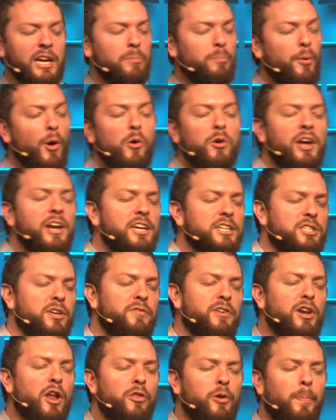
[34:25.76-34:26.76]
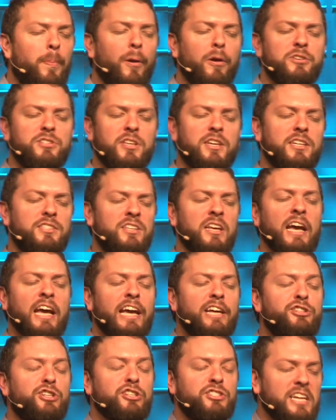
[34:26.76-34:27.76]
and brokenness of another person.
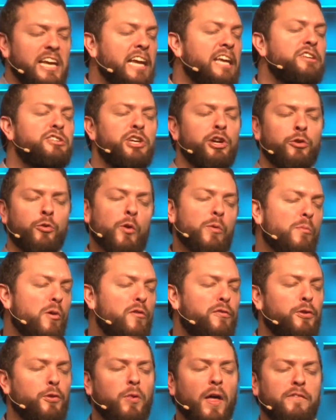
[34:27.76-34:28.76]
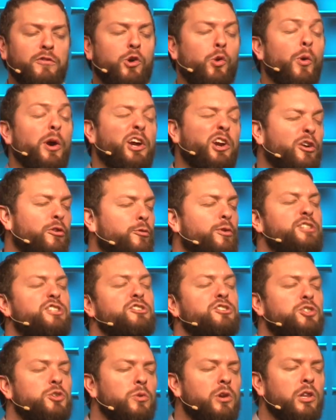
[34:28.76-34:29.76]
It's just easier and we move through life quicker if we
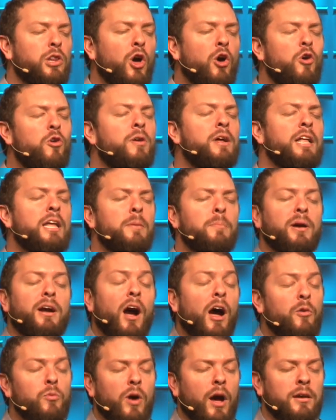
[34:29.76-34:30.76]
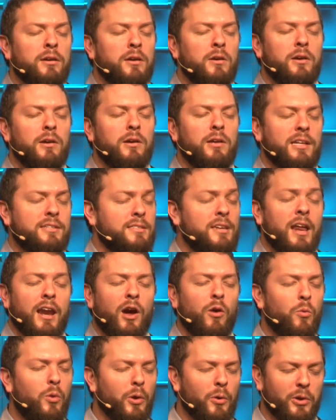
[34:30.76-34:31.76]
just do it alone. But God, that's not how
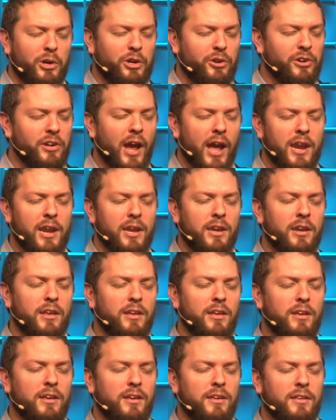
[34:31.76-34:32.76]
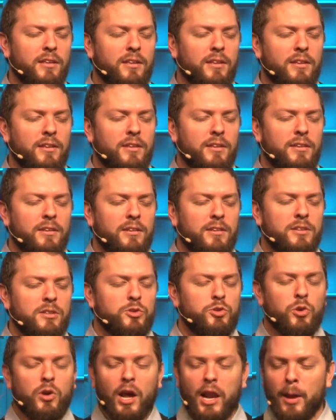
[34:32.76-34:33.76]
we were created.
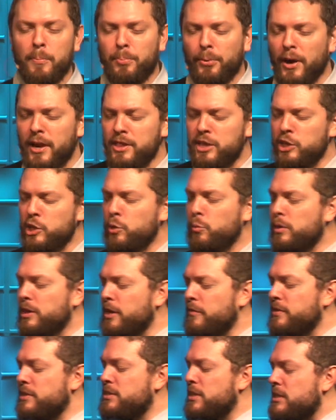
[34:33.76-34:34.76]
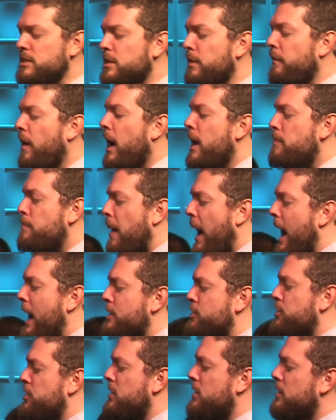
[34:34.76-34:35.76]
So God, I pray that you would give us a divine
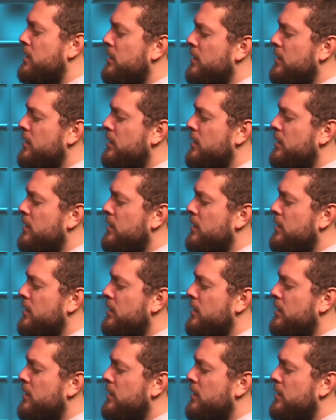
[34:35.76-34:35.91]
passion